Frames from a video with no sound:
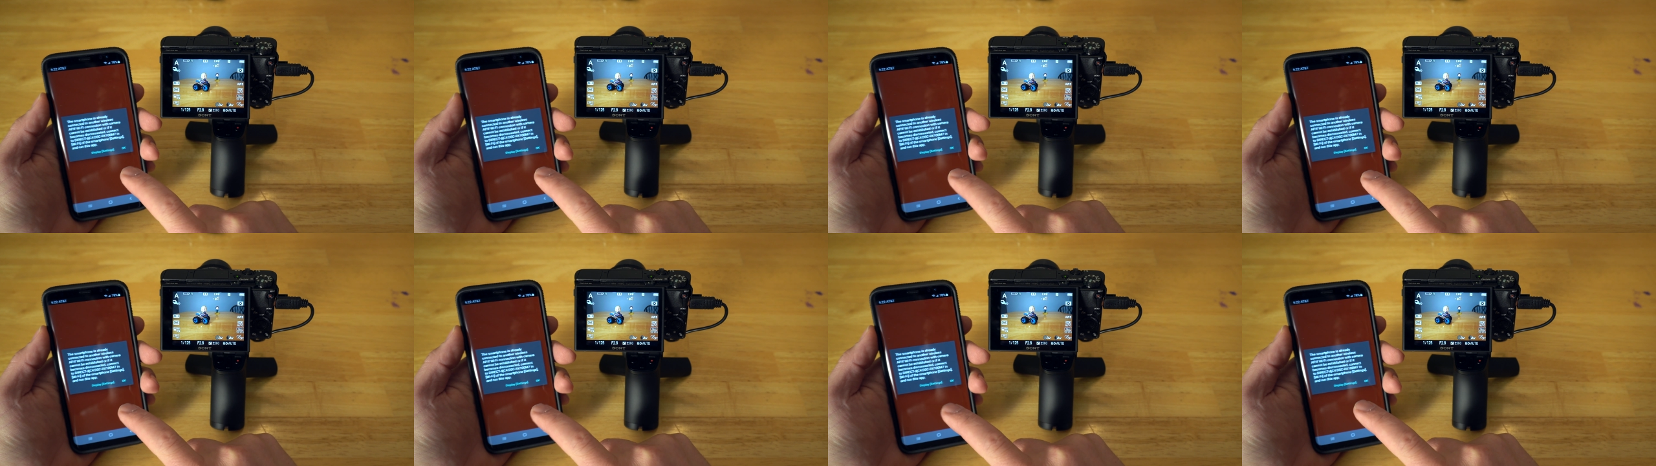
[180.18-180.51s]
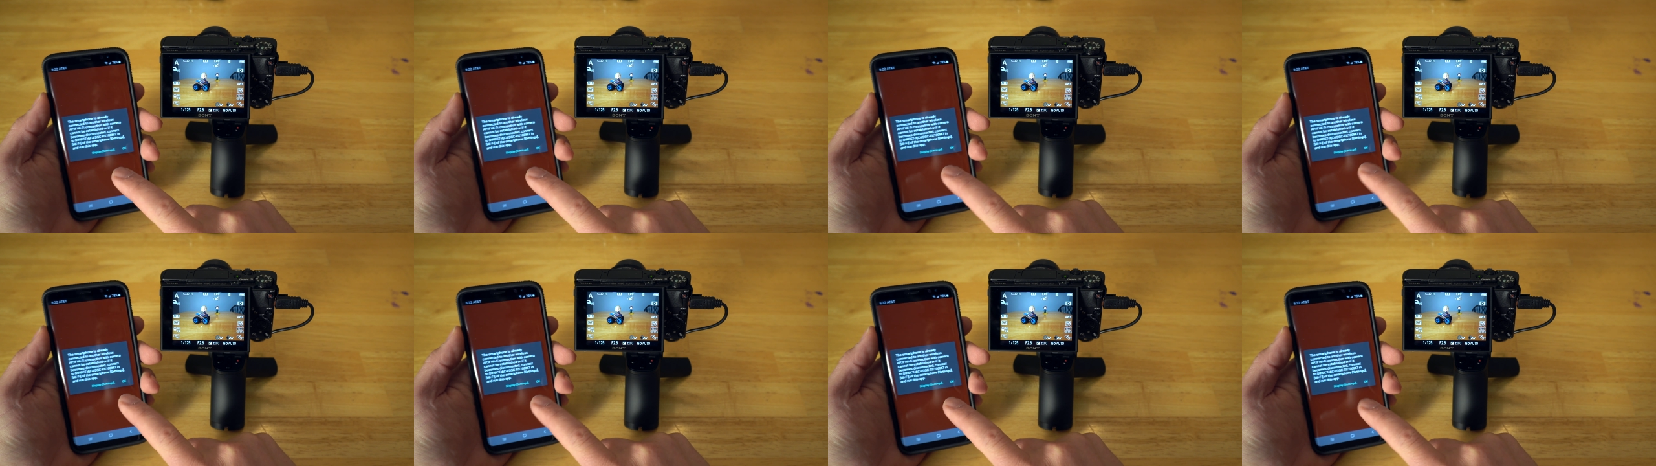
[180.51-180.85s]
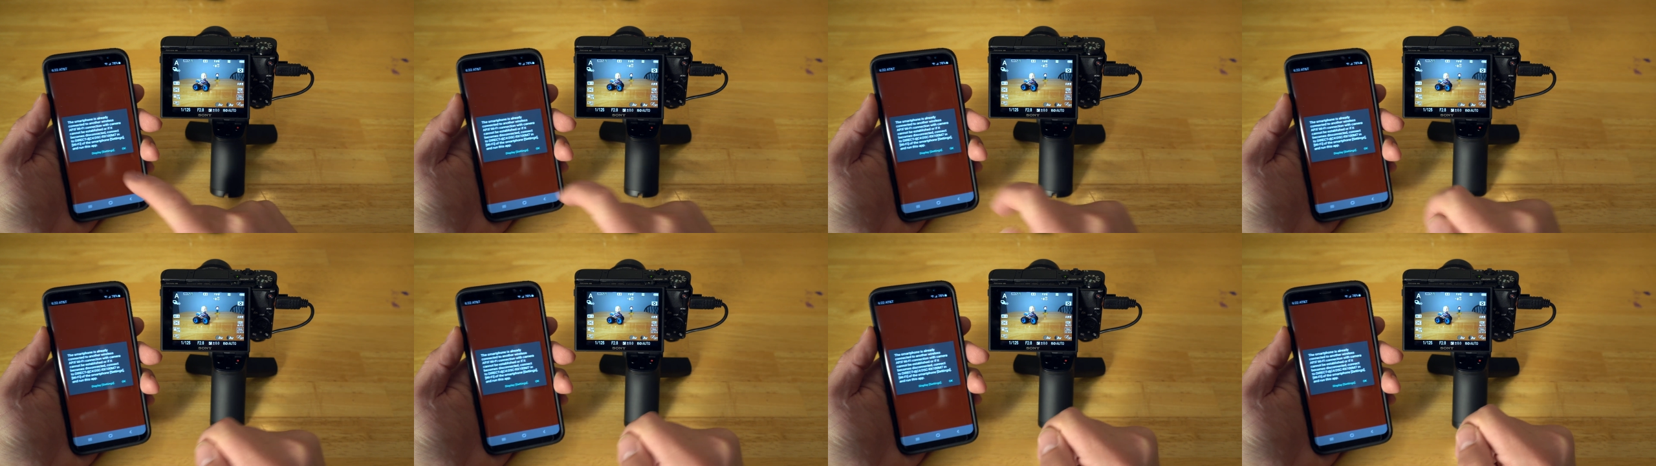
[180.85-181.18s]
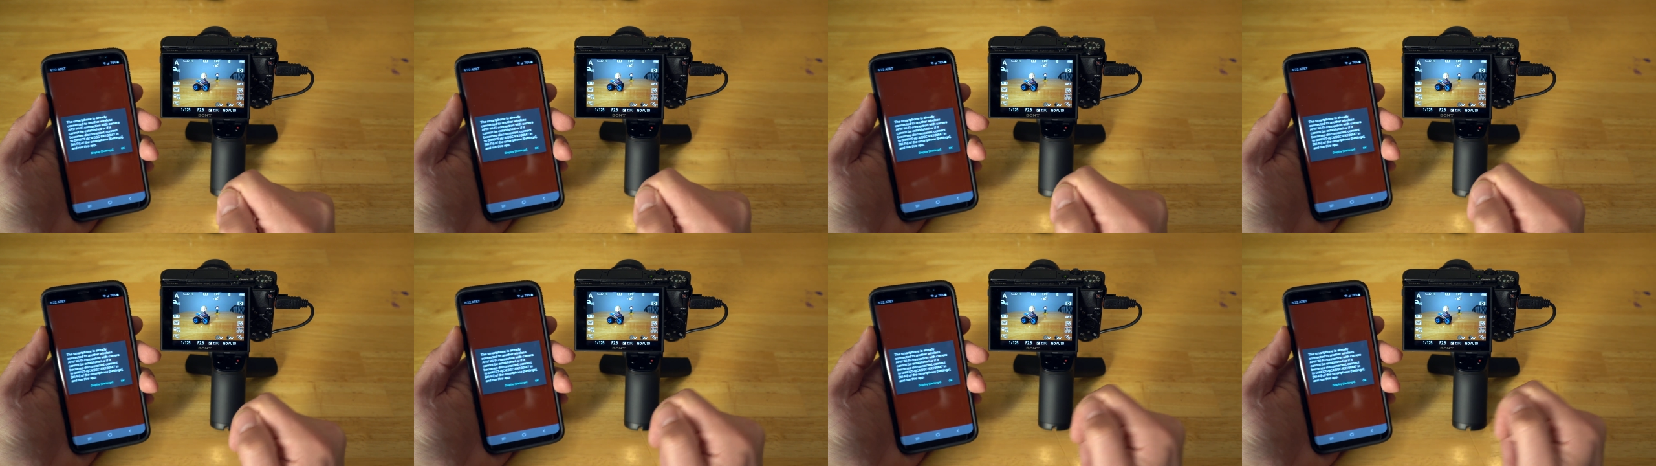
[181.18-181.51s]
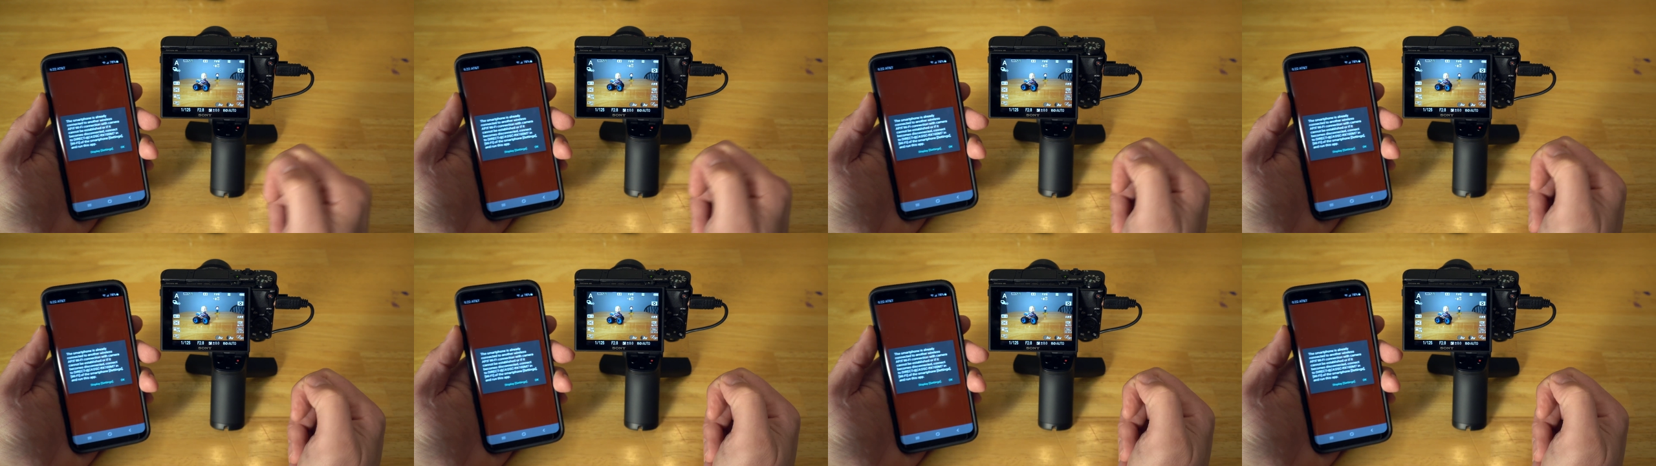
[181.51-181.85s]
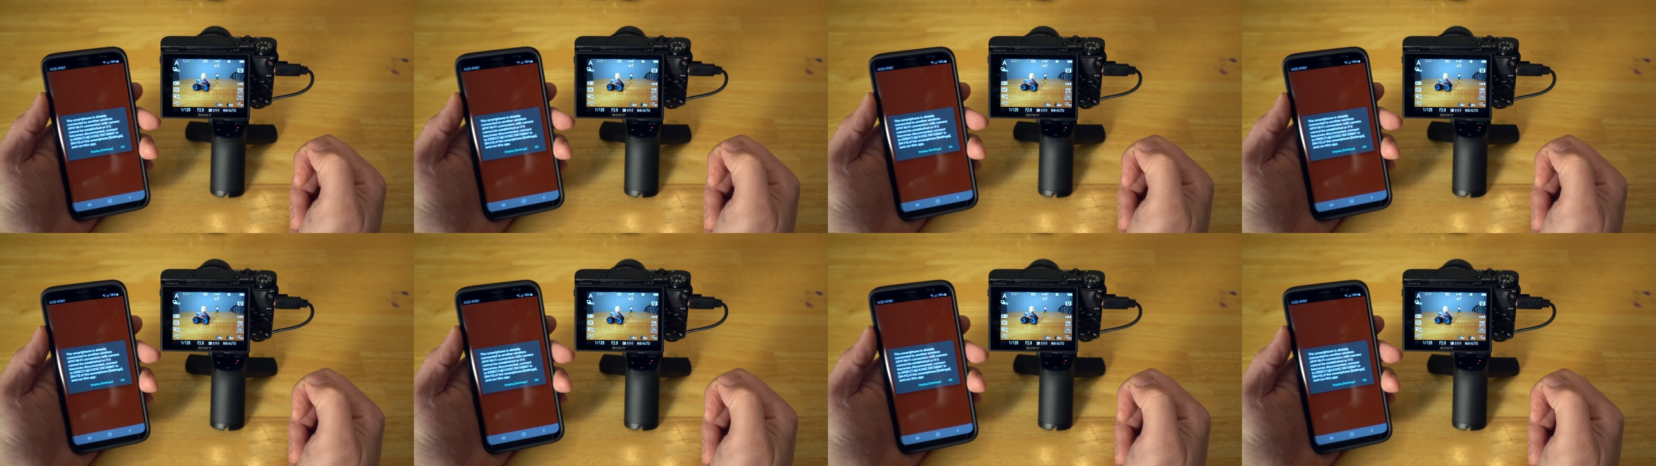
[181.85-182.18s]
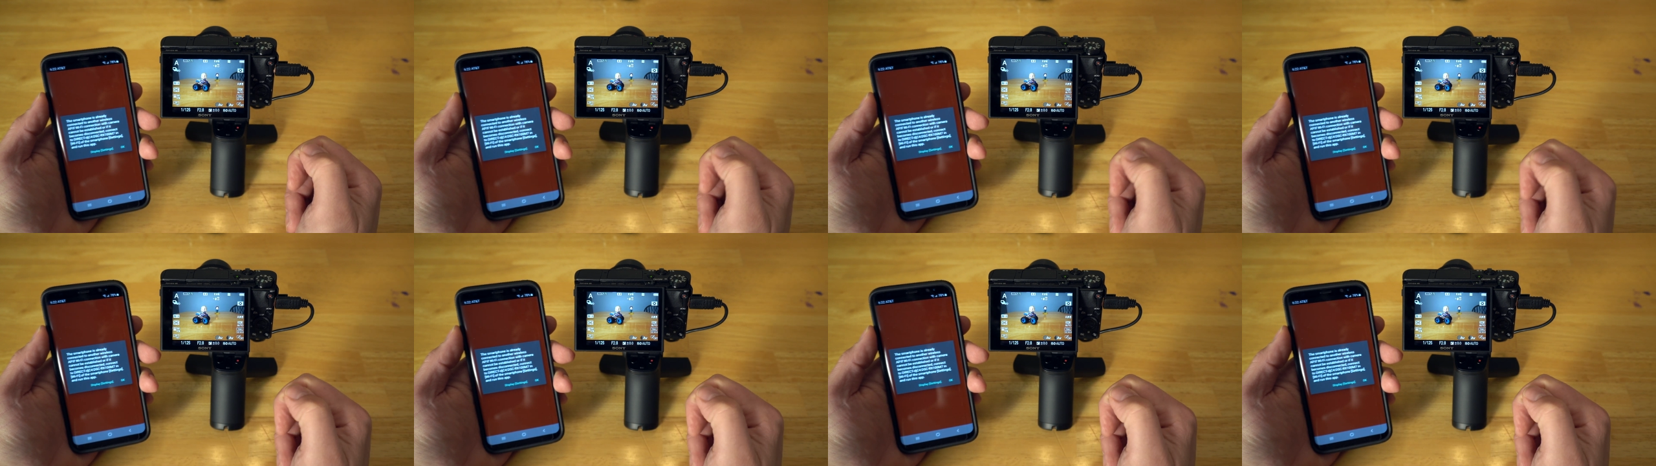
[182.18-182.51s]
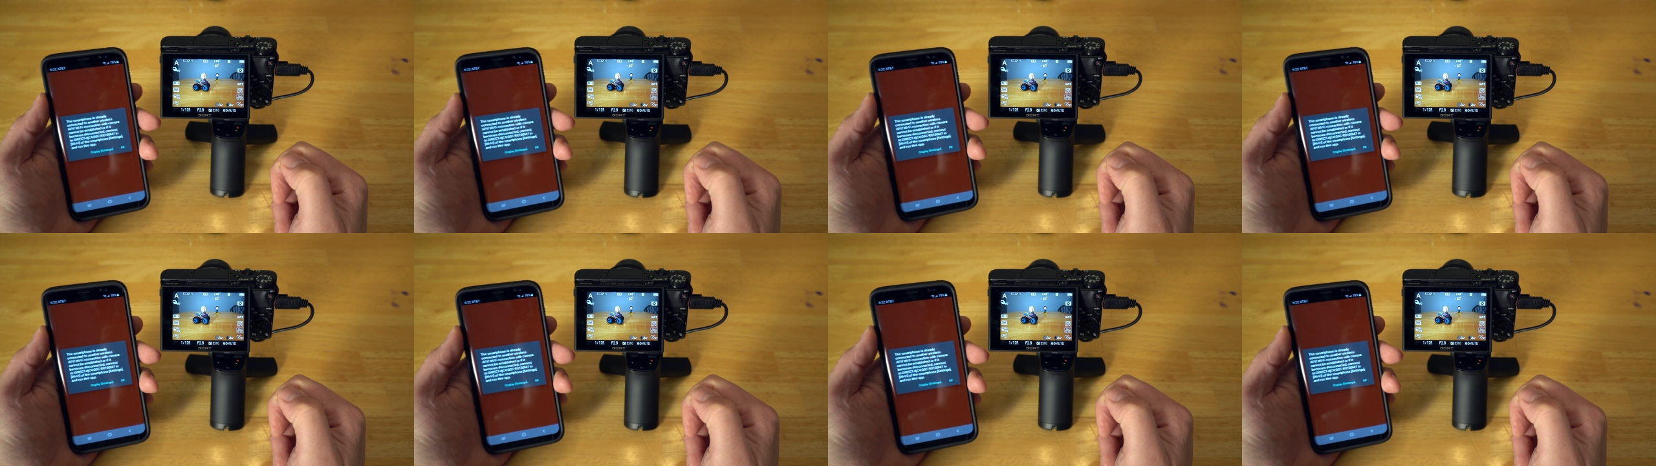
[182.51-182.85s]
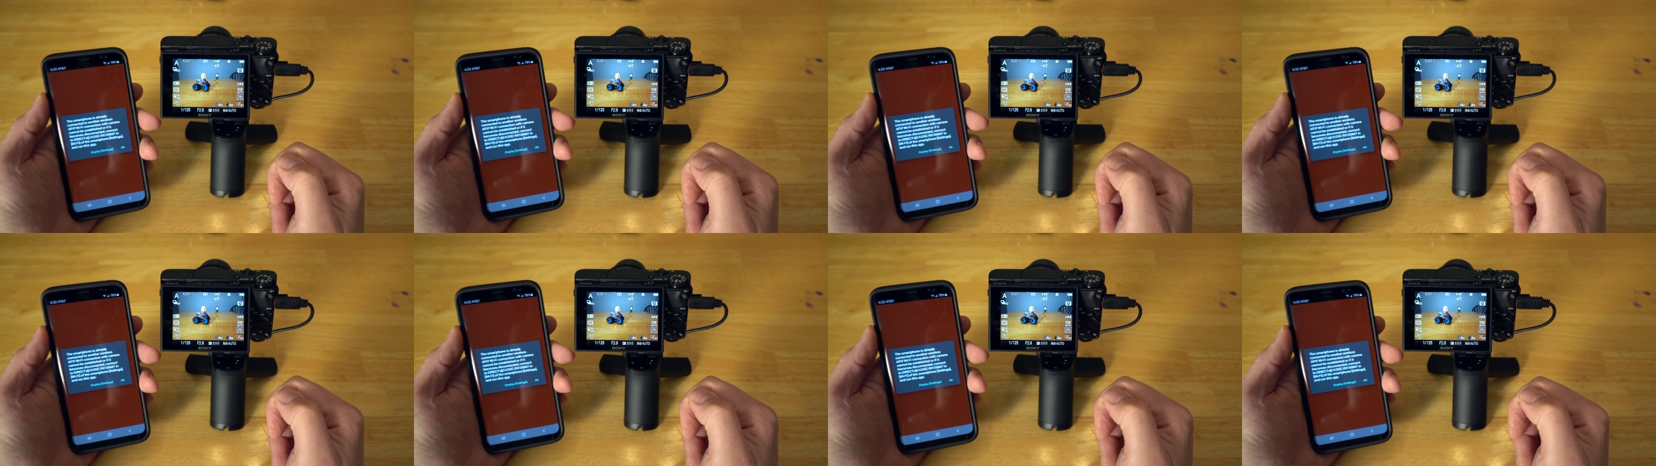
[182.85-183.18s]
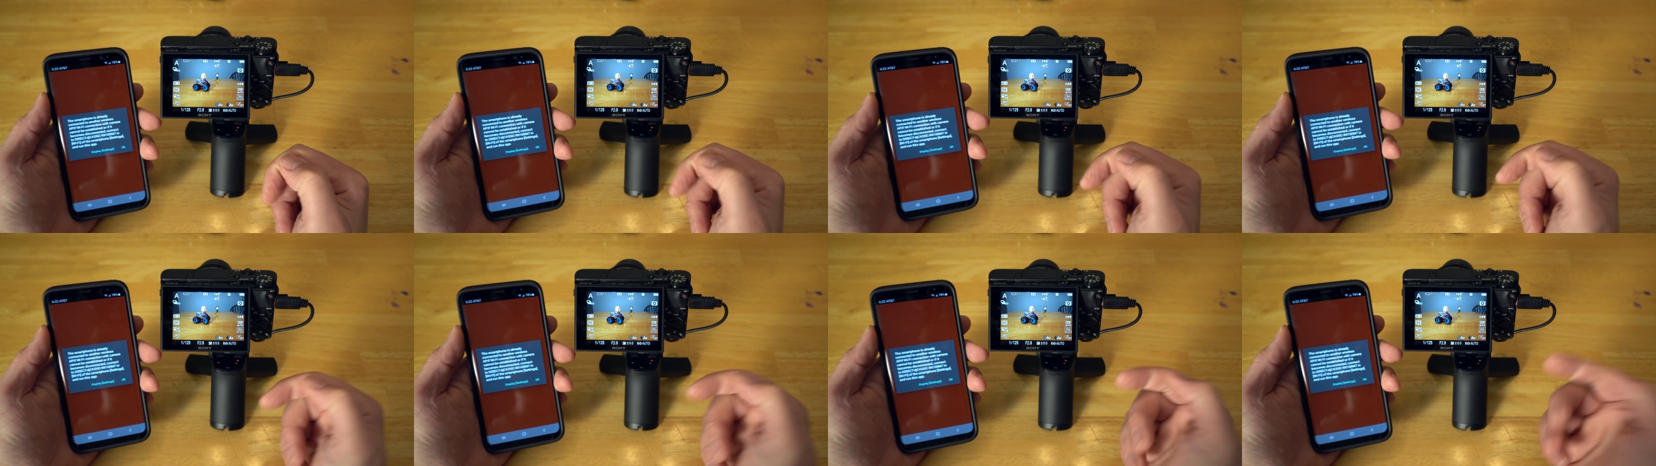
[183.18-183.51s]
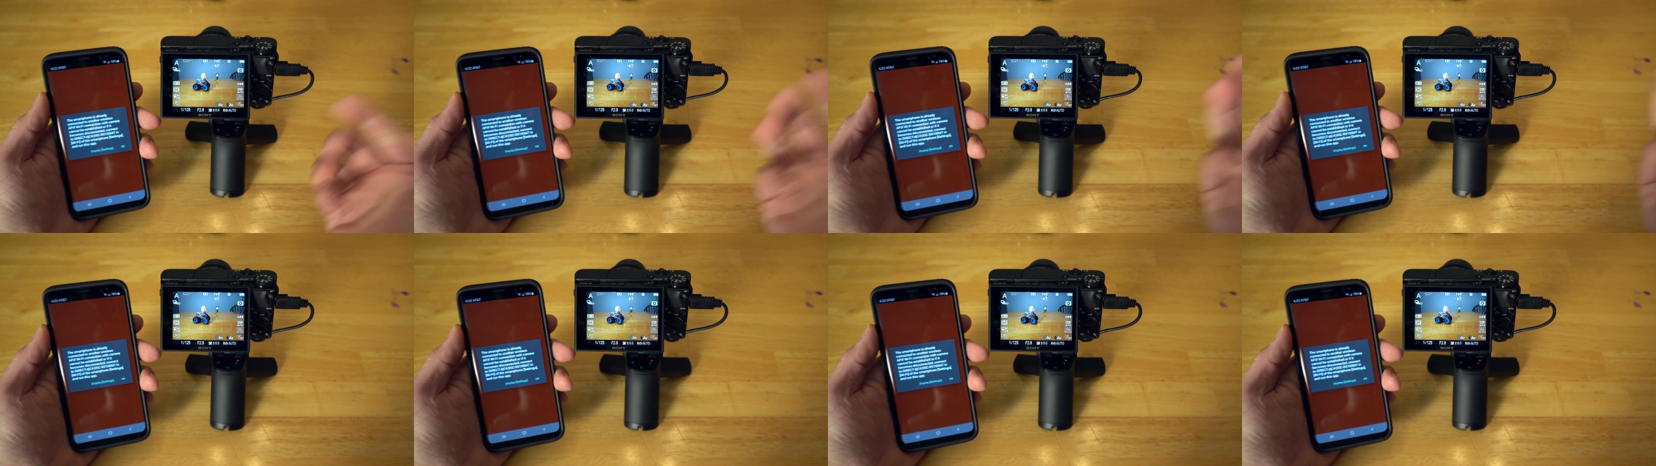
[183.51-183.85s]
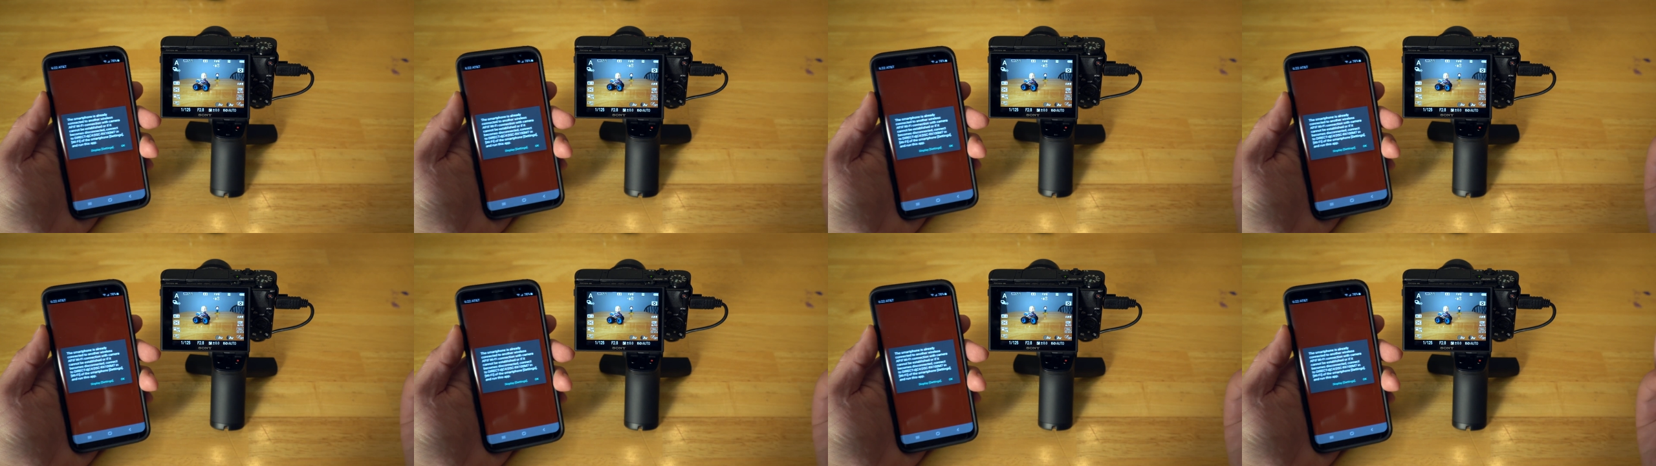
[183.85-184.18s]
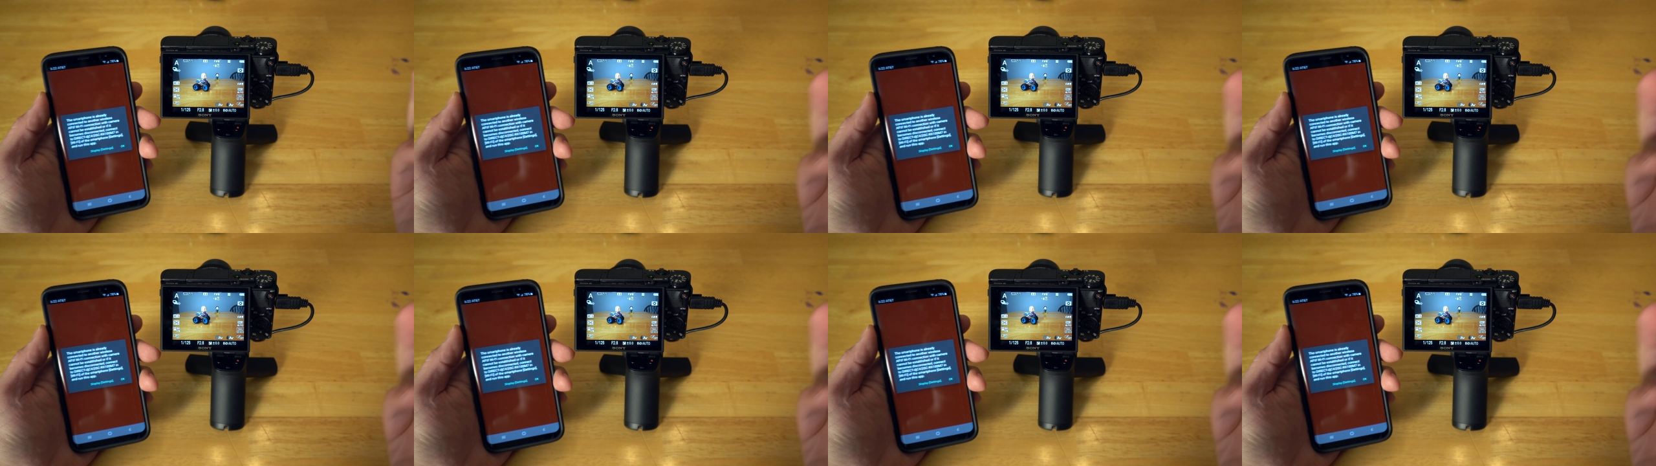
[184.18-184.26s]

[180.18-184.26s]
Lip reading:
(no speaker visible)